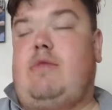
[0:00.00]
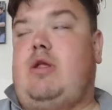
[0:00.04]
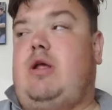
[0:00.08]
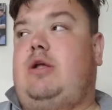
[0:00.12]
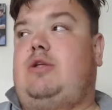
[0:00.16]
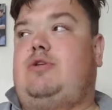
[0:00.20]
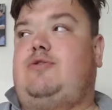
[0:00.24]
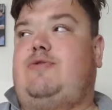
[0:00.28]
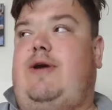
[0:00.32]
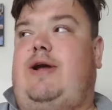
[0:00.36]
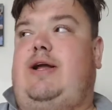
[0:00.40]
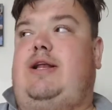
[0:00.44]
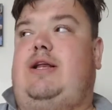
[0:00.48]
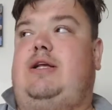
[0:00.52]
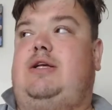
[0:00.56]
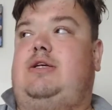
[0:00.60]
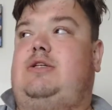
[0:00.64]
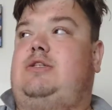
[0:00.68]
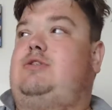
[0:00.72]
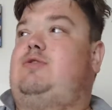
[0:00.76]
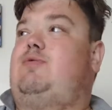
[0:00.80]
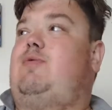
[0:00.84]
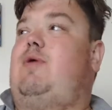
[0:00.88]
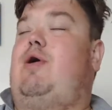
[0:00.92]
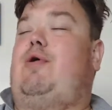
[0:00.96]
training
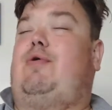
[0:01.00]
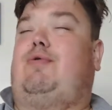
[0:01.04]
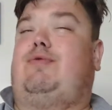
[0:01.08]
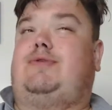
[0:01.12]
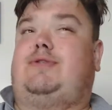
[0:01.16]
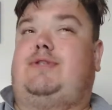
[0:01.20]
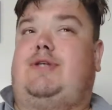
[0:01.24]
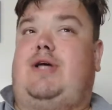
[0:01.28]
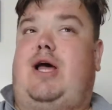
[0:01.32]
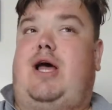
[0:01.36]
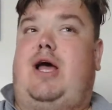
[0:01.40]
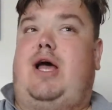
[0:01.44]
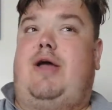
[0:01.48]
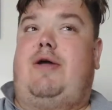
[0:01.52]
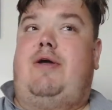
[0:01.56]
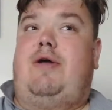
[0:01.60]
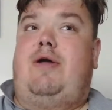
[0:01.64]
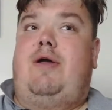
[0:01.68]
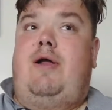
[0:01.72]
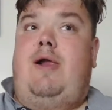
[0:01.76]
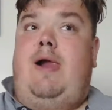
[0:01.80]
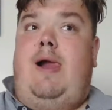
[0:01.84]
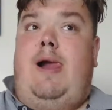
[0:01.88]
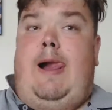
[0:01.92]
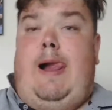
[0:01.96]
as well. So
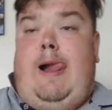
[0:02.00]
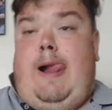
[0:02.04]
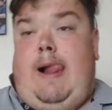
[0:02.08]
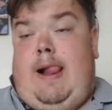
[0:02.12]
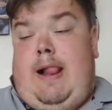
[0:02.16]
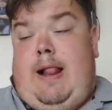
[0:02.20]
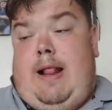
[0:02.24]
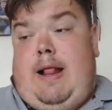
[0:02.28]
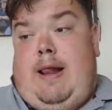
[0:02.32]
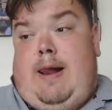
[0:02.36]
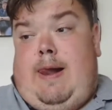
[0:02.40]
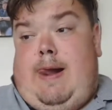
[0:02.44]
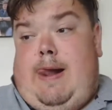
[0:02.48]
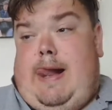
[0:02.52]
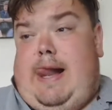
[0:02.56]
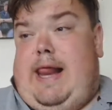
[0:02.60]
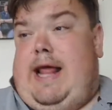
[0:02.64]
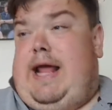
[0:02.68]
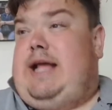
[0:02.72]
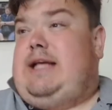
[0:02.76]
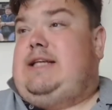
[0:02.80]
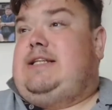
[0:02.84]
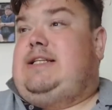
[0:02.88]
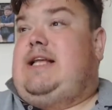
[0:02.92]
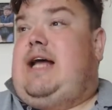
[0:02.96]

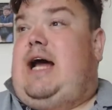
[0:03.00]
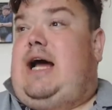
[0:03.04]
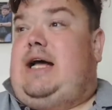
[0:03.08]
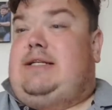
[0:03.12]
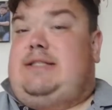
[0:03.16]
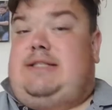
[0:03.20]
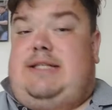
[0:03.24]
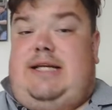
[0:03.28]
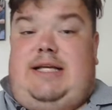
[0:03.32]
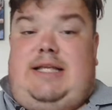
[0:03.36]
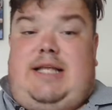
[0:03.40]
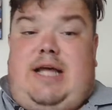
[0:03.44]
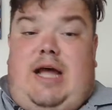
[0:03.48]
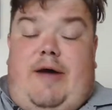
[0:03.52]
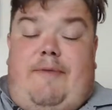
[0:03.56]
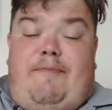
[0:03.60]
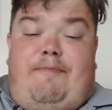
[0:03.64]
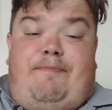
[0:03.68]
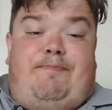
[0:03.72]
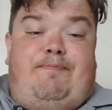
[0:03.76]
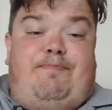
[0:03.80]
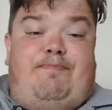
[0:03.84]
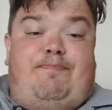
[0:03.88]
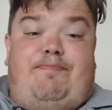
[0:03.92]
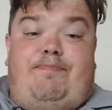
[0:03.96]
it's nice to see that
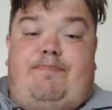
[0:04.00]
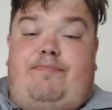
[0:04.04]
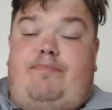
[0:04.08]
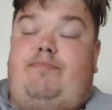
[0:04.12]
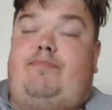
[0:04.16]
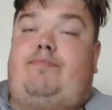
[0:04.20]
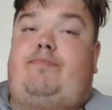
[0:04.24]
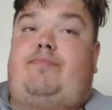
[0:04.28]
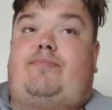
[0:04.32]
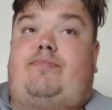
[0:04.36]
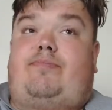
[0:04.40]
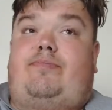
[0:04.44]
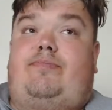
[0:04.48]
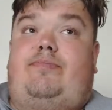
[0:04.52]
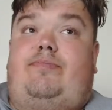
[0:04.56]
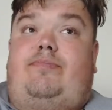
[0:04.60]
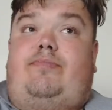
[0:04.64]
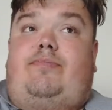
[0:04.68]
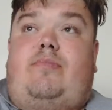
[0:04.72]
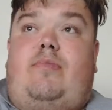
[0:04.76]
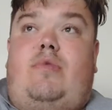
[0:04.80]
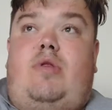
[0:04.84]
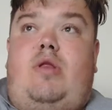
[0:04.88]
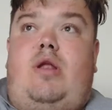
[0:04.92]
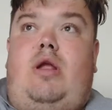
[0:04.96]

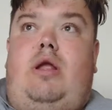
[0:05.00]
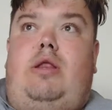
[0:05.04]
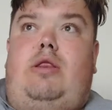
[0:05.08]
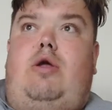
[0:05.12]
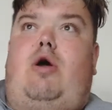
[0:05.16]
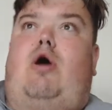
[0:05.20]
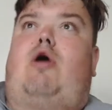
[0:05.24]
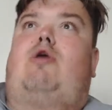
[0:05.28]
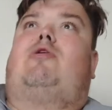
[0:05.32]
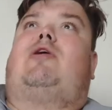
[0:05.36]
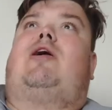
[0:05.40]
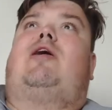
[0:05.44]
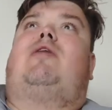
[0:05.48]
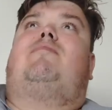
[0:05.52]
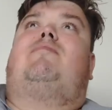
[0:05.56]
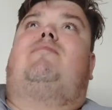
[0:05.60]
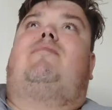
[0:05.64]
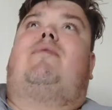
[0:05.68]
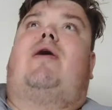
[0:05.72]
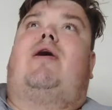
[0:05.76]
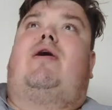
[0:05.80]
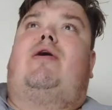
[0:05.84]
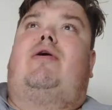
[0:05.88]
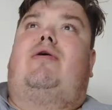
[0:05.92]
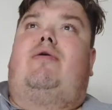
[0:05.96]
they are getting
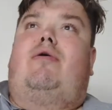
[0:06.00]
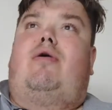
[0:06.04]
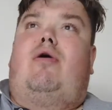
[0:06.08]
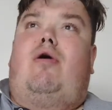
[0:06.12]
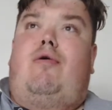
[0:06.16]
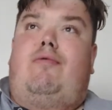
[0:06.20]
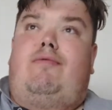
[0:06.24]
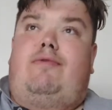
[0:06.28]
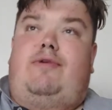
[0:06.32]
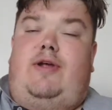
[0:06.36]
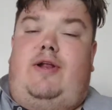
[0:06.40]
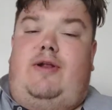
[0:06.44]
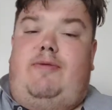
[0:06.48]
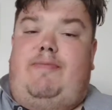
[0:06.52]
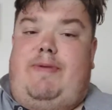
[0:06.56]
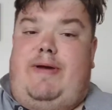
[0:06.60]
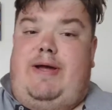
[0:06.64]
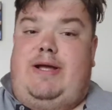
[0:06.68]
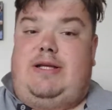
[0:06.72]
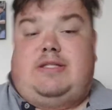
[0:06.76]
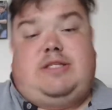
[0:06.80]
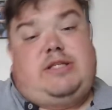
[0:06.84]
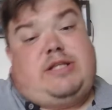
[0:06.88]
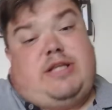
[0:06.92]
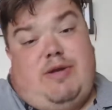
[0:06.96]
back onto the
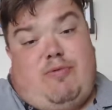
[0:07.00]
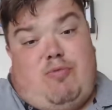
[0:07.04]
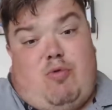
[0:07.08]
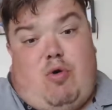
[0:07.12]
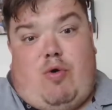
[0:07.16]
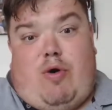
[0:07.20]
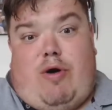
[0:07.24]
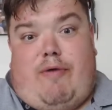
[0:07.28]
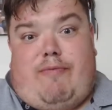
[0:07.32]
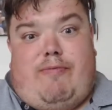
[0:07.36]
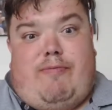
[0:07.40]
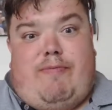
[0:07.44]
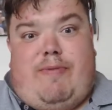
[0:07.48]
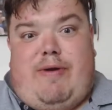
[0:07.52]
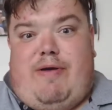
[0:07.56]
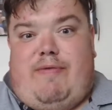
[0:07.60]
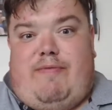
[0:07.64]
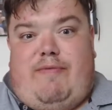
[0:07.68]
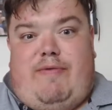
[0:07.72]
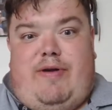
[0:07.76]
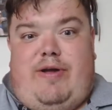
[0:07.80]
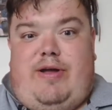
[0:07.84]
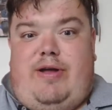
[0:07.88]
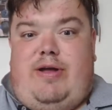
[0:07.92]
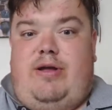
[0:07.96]
pitch. They will have a bit
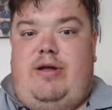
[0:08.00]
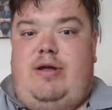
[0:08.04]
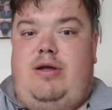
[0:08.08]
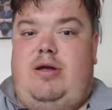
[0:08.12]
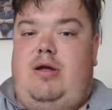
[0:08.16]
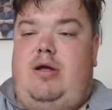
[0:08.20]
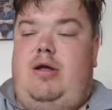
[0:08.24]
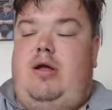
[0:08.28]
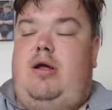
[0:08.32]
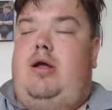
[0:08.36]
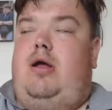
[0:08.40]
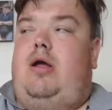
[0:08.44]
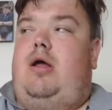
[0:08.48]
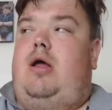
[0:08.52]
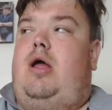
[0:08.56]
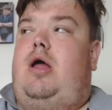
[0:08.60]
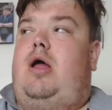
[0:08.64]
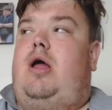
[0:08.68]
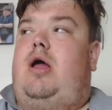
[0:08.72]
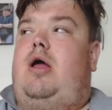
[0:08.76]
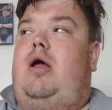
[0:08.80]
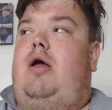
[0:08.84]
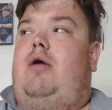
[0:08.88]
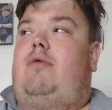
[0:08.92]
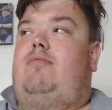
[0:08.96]
of
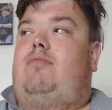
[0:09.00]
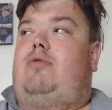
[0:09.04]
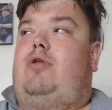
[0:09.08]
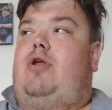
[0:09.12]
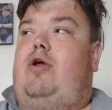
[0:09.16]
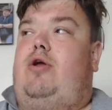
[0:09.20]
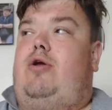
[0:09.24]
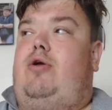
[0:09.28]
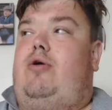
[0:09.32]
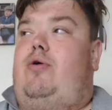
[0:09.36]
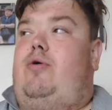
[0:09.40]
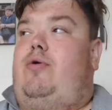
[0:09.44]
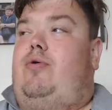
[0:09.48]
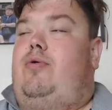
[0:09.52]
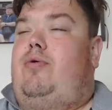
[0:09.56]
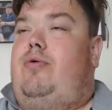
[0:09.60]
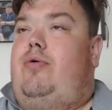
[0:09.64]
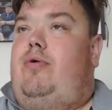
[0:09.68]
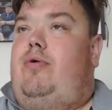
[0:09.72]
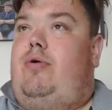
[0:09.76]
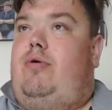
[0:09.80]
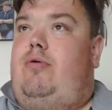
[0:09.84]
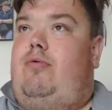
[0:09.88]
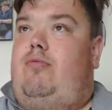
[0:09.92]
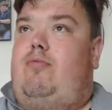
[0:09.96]
a new
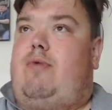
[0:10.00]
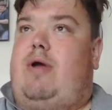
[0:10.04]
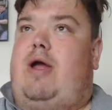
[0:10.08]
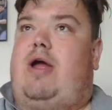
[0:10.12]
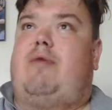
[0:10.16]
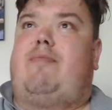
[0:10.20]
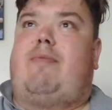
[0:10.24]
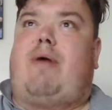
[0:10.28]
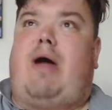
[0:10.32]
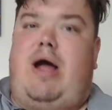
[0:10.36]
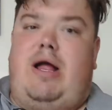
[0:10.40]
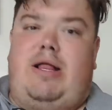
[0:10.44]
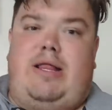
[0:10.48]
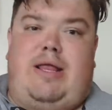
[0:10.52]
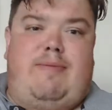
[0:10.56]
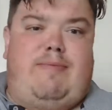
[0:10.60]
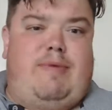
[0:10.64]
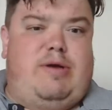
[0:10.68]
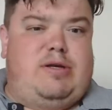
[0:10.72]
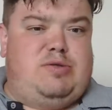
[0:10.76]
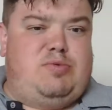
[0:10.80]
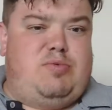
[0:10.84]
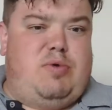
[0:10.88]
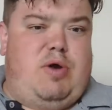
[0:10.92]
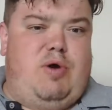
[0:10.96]
way about them
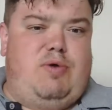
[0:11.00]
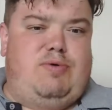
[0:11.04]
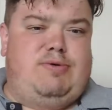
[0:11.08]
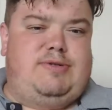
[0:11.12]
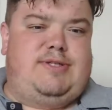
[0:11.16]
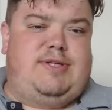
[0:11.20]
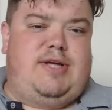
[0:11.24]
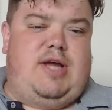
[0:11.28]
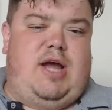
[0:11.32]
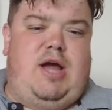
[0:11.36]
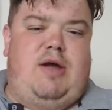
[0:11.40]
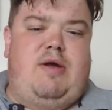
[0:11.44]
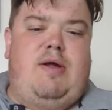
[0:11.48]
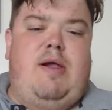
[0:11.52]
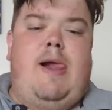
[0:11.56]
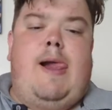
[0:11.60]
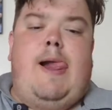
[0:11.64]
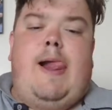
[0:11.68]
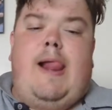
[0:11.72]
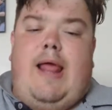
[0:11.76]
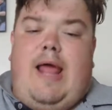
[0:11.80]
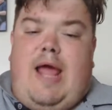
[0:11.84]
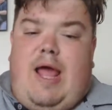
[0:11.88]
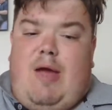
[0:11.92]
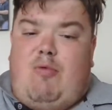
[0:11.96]
as well. So
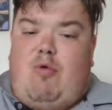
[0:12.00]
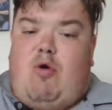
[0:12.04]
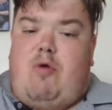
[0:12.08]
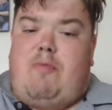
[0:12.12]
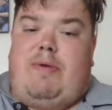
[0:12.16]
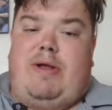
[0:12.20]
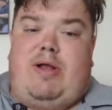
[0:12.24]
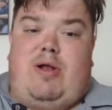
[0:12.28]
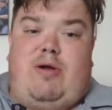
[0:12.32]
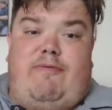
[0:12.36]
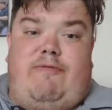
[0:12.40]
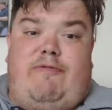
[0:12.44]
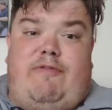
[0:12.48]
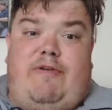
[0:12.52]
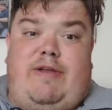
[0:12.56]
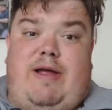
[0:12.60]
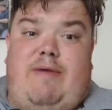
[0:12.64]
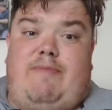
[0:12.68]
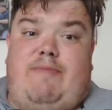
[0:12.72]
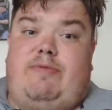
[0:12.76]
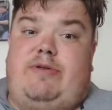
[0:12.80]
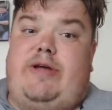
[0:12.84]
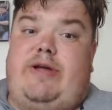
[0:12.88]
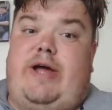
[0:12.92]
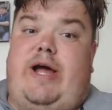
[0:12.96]
it will be good for
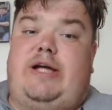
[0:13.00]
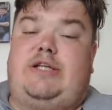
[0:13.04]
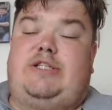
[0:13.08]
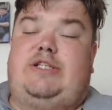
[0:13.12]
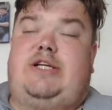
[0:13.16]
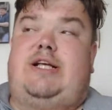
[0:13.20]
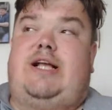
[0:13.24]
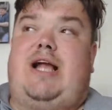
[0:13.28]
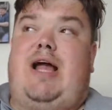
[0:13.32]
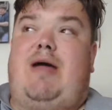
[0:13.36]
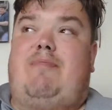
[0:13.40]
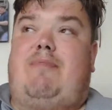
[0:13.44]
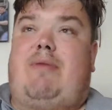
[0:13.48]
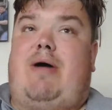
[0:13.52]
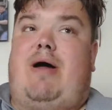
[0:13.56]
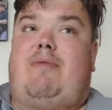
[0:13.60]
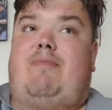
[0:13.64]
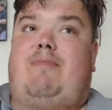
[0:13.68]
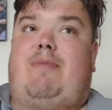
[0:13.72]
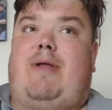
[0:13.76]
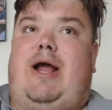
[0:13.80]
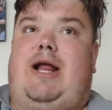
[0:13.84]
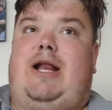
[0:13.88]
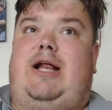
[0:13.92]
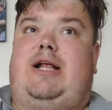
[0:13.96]
them to actually get
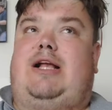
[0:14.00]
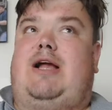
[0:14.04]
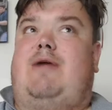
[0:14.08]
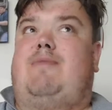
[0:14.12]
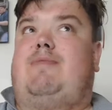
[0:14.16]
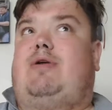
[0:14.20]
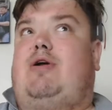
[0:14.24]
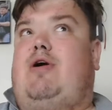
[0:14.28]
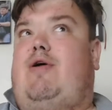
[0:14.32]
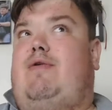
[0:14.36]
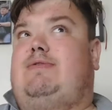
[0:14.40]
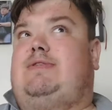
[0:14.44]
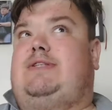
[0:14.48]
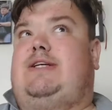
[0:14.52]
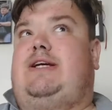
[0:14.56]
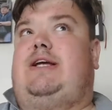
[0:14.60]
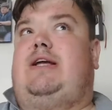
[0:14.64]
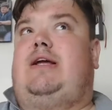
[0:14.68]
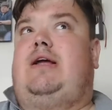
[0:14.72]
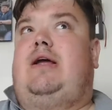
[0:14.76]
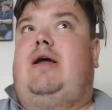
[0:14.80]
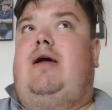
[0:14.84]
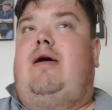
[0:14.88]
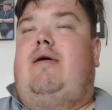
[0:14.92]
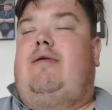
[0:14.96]
back playing again, because obviously
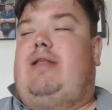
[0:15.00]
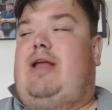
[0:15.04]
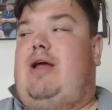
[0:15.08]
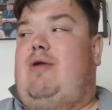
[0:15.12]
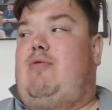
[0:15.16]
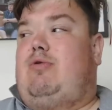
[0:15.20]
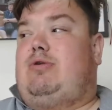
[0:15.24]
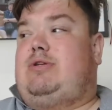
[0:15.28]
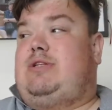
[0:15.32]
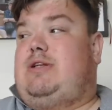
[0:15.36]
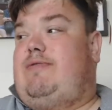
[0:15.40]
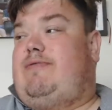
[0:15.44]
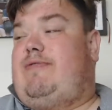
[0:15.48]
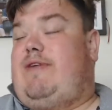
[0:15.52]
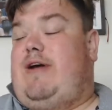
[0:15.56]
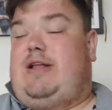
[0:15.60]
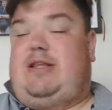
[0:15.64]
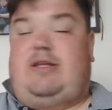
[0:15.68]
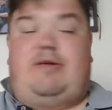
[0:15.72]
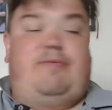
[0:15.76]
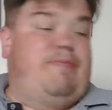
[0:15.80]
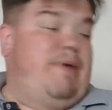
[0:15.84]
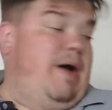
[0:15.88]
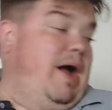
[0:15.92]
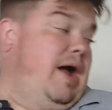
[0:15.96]
they were
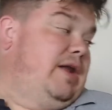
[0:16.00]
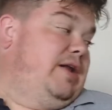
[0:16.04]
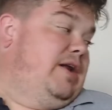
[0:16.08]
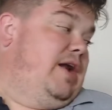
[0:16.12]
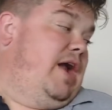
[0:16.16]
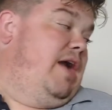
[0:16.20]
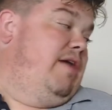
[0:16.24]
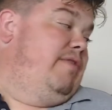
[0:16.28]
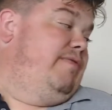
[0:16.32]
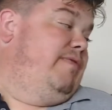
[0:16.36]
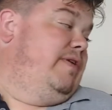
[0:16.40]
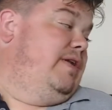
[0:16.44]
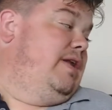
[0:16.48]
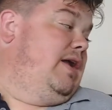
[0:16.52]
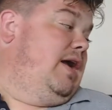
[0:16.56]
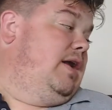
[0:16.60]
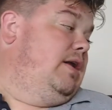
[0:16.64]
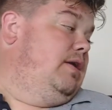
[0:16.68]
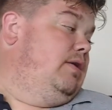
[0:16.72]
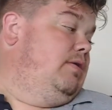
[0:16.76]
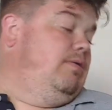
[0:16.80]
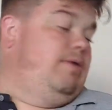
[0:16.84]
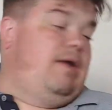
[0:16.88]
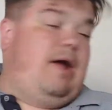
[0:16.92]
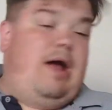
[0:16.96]
affected by COVID
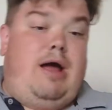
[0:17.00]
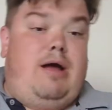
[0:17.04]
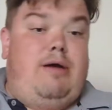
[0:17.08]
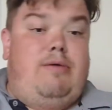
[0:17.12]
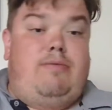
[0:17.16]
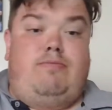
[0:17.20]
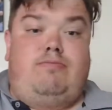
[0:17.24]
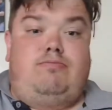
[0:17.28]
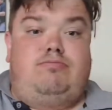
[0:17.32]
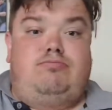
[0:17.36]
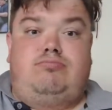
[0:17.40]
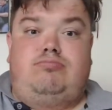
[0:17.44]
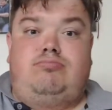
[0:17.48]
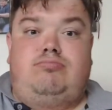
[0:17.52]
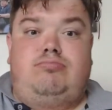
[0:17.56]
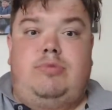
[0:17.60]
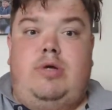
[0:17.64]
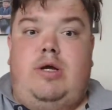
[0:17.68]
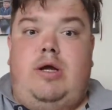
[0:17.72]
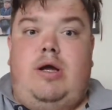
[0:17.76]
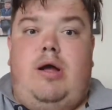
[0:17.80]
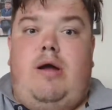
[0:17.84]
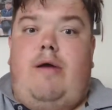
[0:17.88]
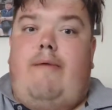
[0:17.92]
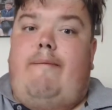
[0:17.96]
and
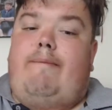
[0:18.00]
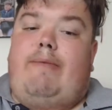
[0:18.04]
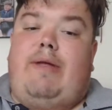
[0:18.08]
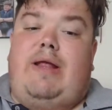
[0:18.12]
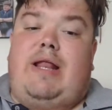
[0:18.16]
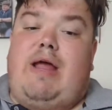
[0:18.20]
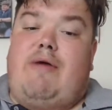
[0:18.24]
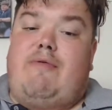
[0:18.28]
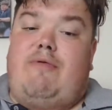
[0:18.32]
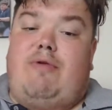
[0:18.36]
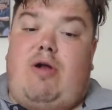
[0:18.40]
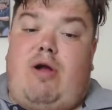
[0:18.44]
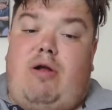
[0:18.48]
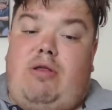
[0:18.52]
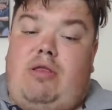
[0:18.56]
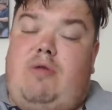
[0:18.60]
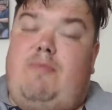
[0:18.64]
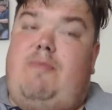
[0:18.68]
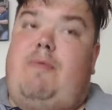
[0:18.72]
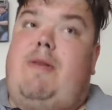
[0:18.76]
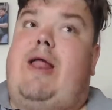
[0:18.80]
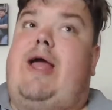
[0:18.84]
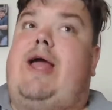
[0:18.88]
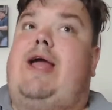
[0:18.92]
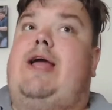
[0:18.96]
they never got to
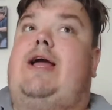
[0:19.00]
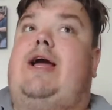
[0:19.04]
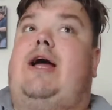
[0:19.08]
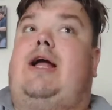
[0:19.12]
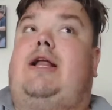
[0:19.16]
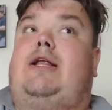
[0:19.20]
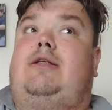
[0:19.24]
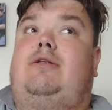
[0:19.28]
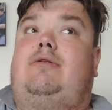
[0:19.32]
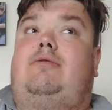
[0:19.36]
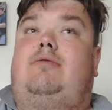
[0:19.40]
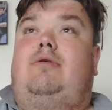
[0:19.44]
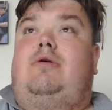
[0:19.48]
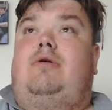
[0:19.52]
play. And